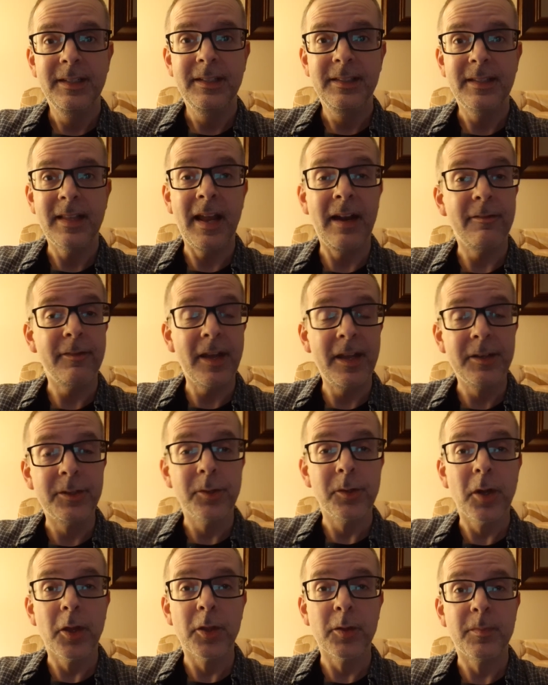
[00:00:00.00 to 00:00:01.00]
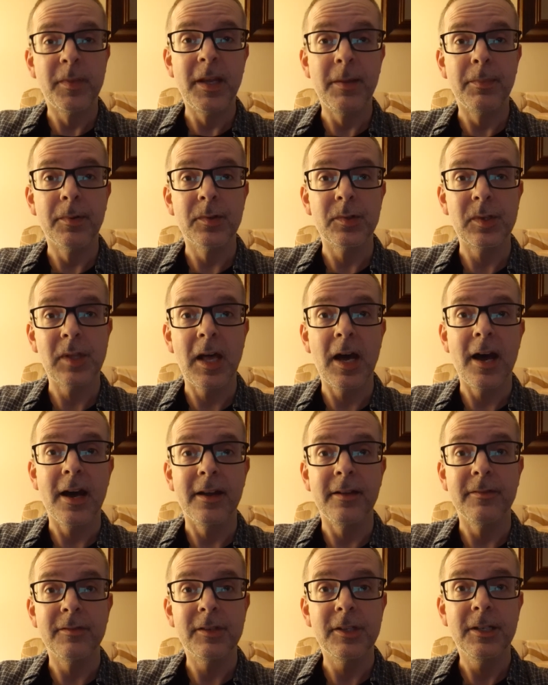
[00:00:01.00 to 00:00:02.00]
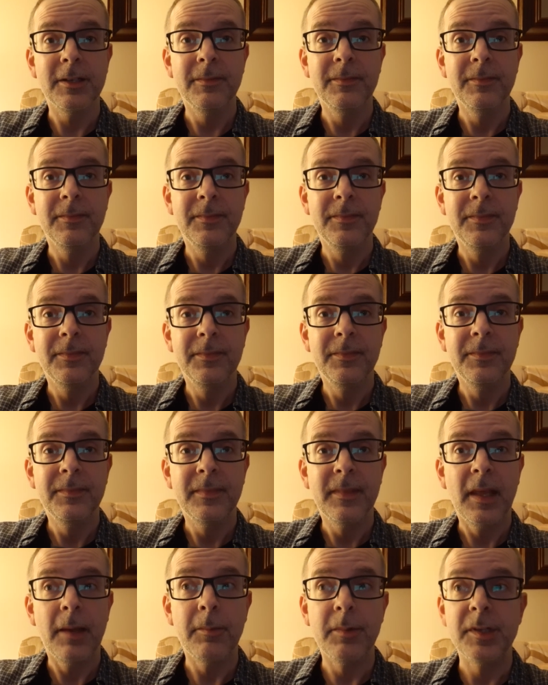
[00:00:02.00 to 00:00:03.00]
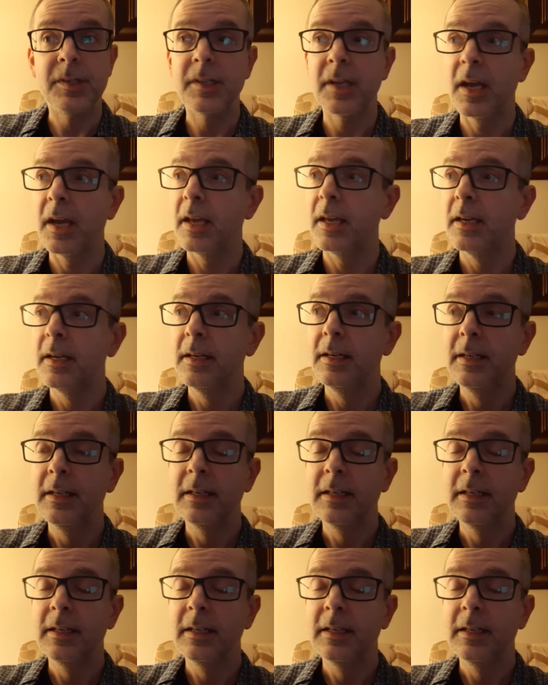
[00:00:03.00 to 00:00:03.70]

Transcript: that have entered other people's lives and we say,